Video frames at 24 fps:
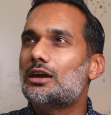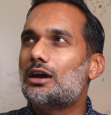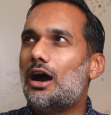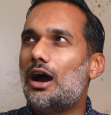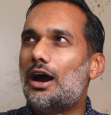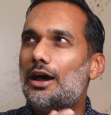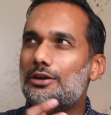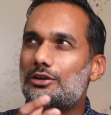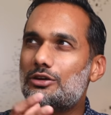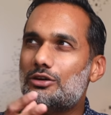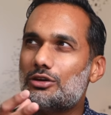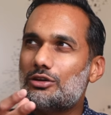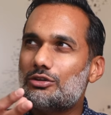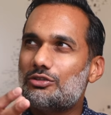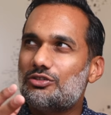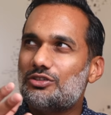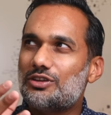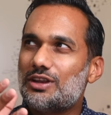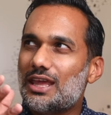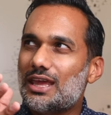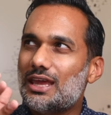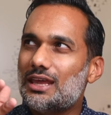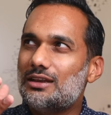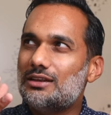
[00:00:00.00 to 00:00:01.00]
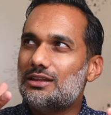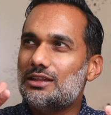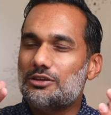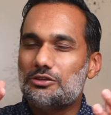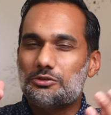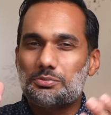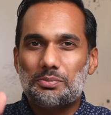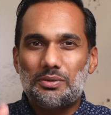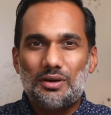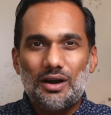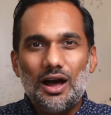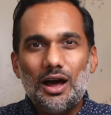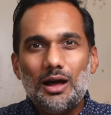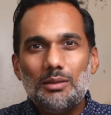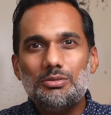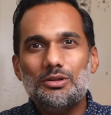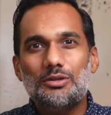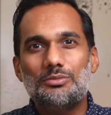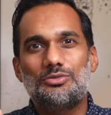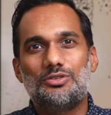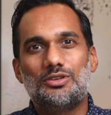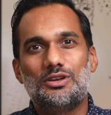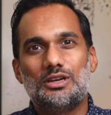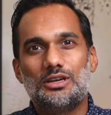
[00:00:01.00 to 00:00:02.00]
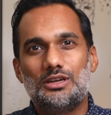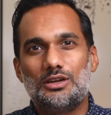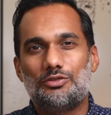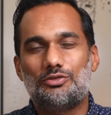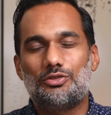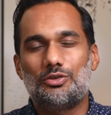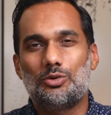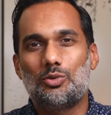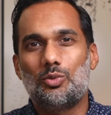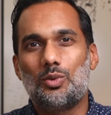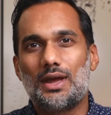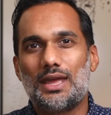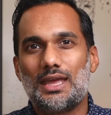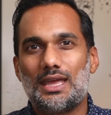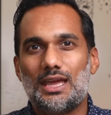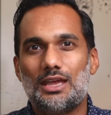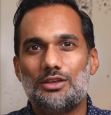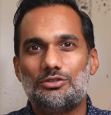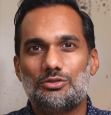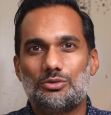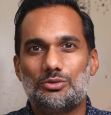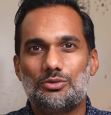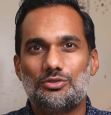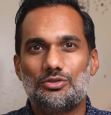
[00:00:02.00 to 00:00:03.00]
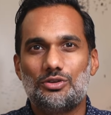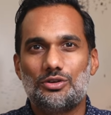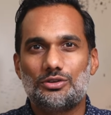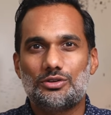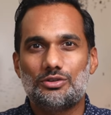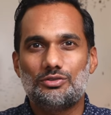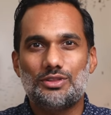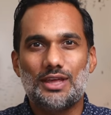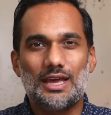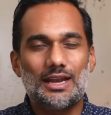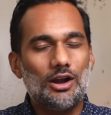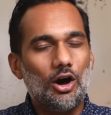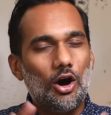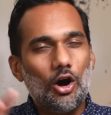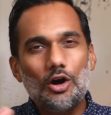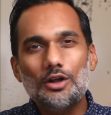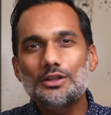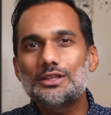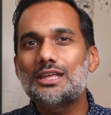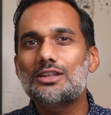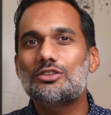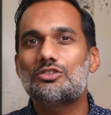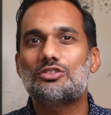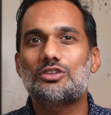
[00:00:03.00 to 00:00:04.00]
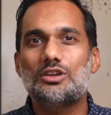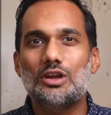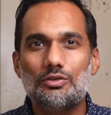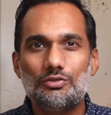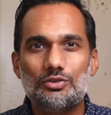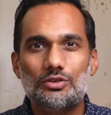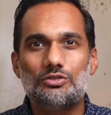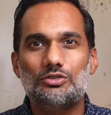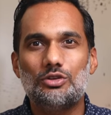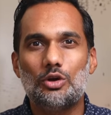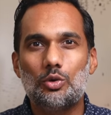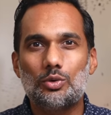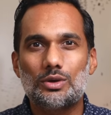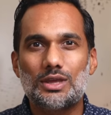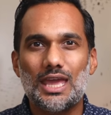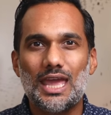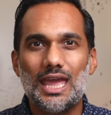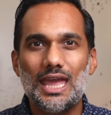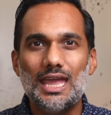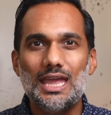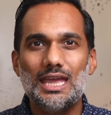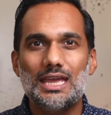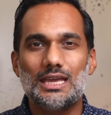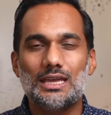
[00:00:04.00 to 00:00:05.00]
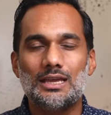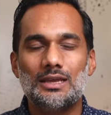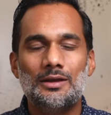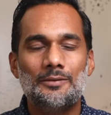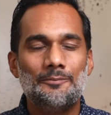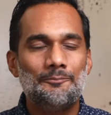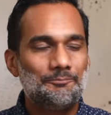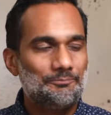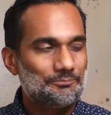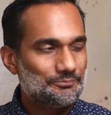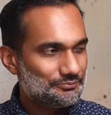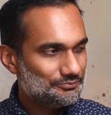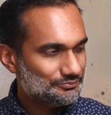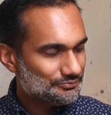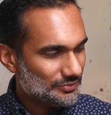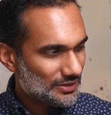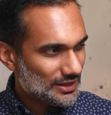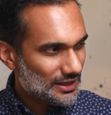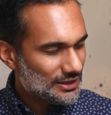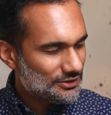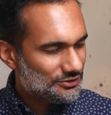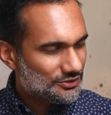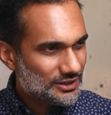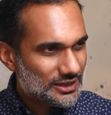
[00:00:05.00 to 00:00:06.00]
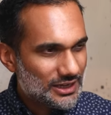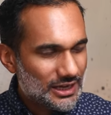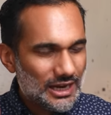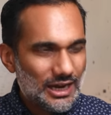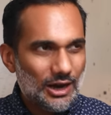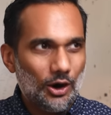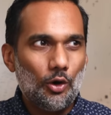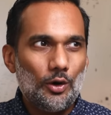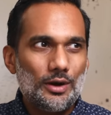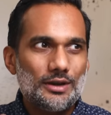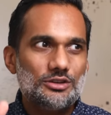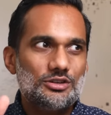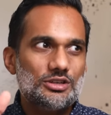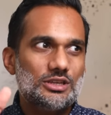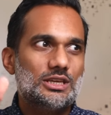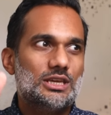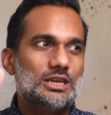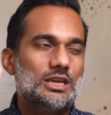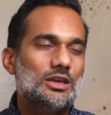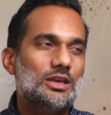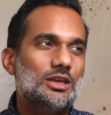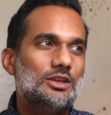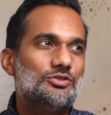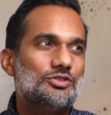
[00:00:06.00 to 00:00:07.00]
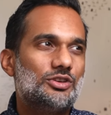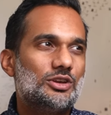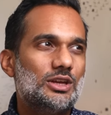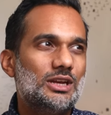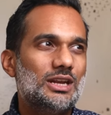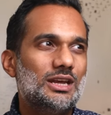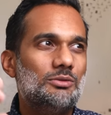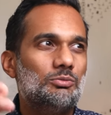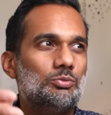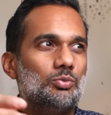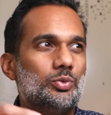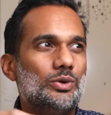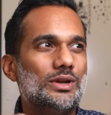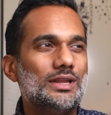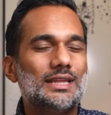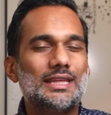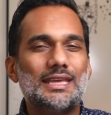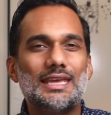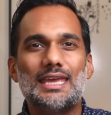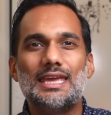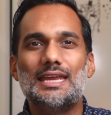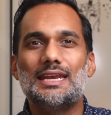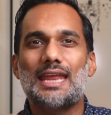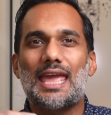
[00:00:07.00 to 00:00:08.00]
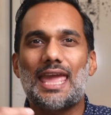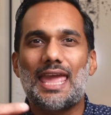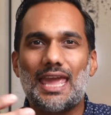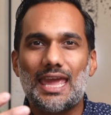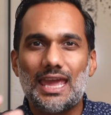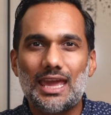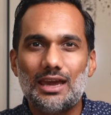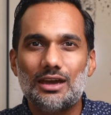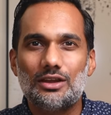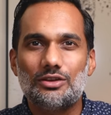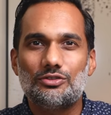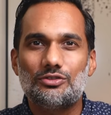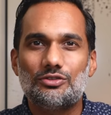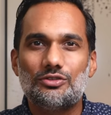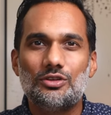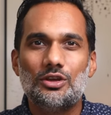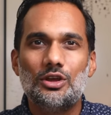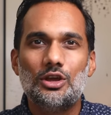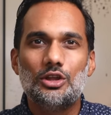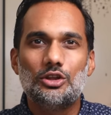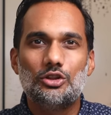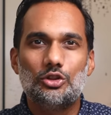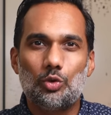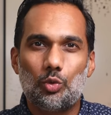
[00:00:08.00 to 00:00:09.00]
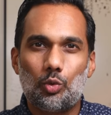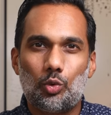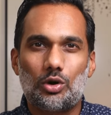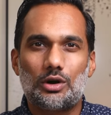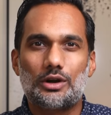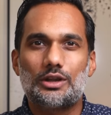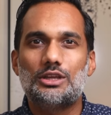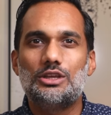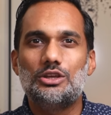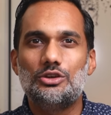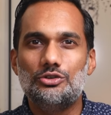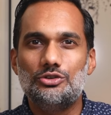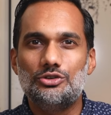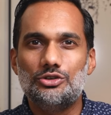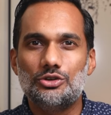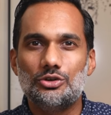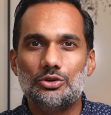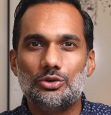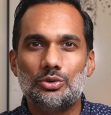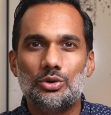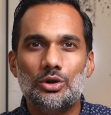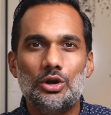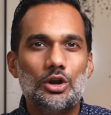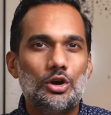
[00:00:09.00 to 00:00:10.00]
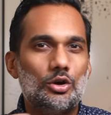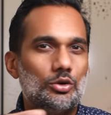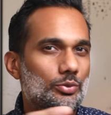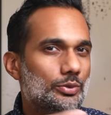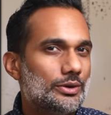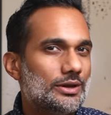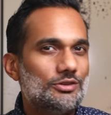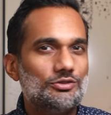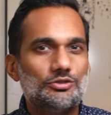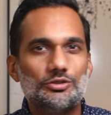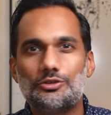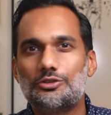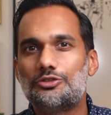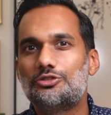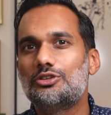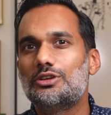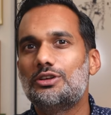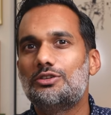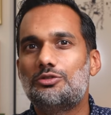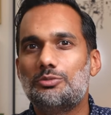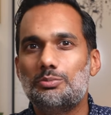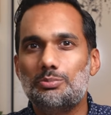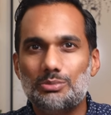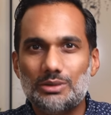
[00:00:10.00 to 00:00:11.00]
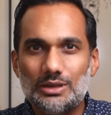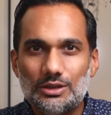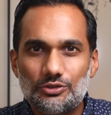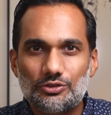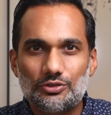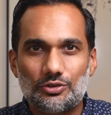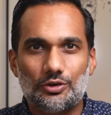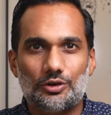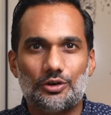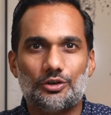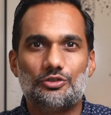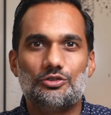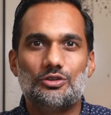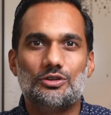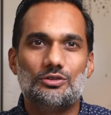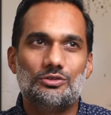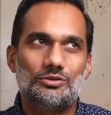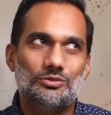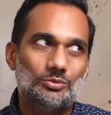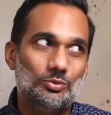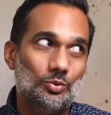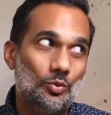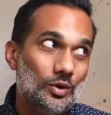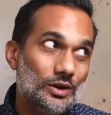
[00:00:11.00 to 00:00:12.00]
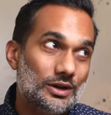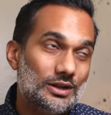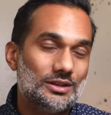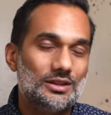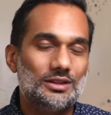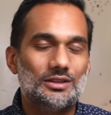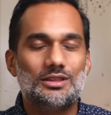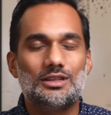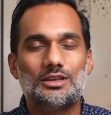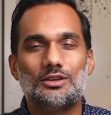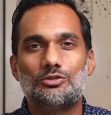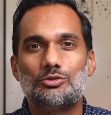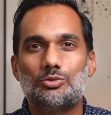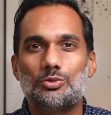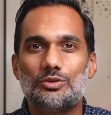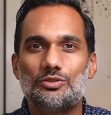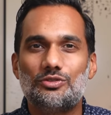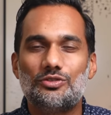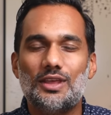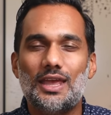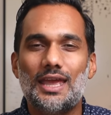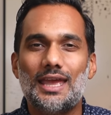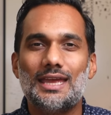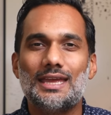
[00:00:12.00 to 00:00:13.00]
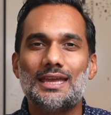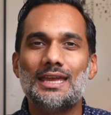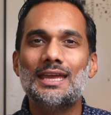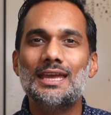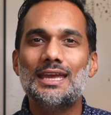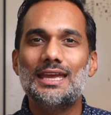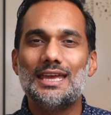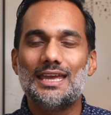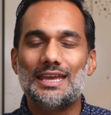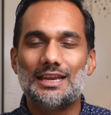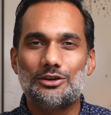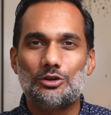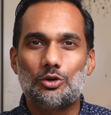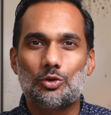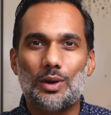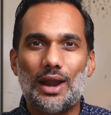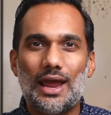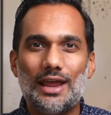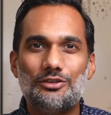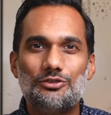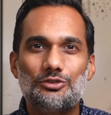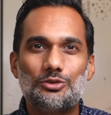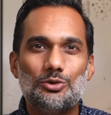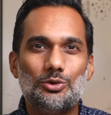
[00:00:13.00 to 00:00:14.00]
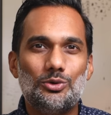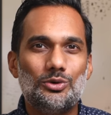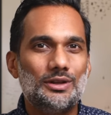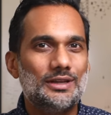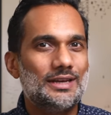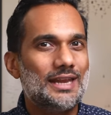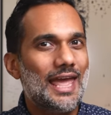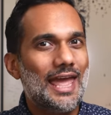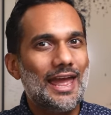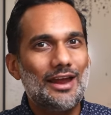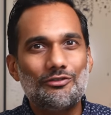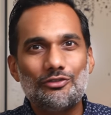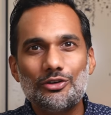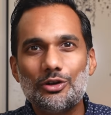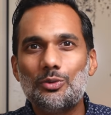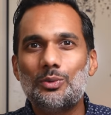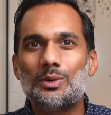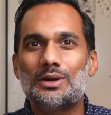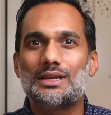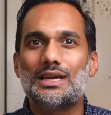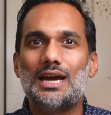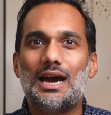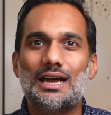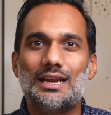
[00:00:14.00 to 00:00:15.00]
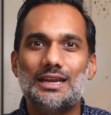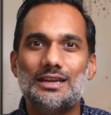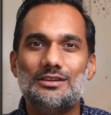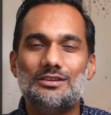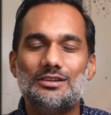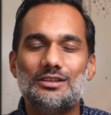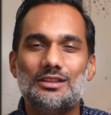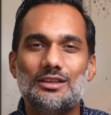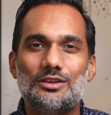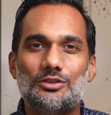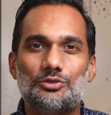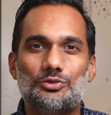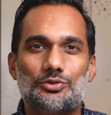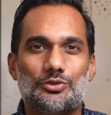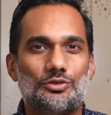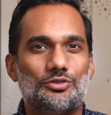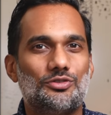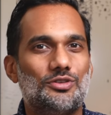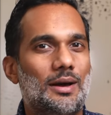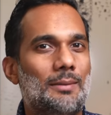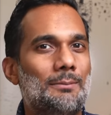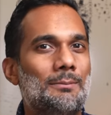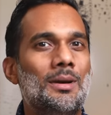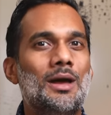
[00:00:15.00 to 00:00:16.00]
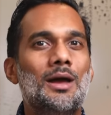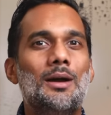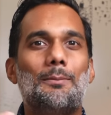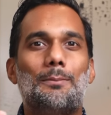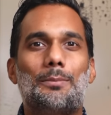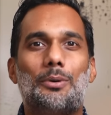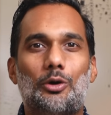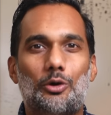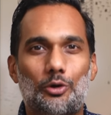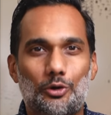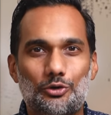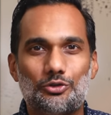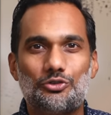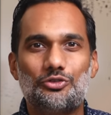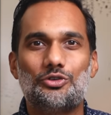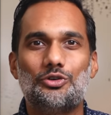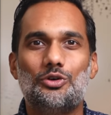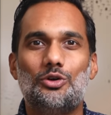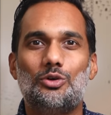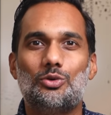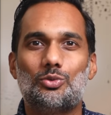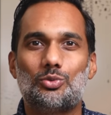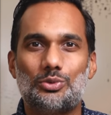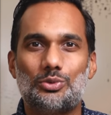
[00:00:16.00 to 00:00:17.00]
understand these problems in a different way as a result of that. All that stuff is okay. It's going to really enhance the work you do. Research is me-search is one of the things we say in grad school, and everyone got into this for some personal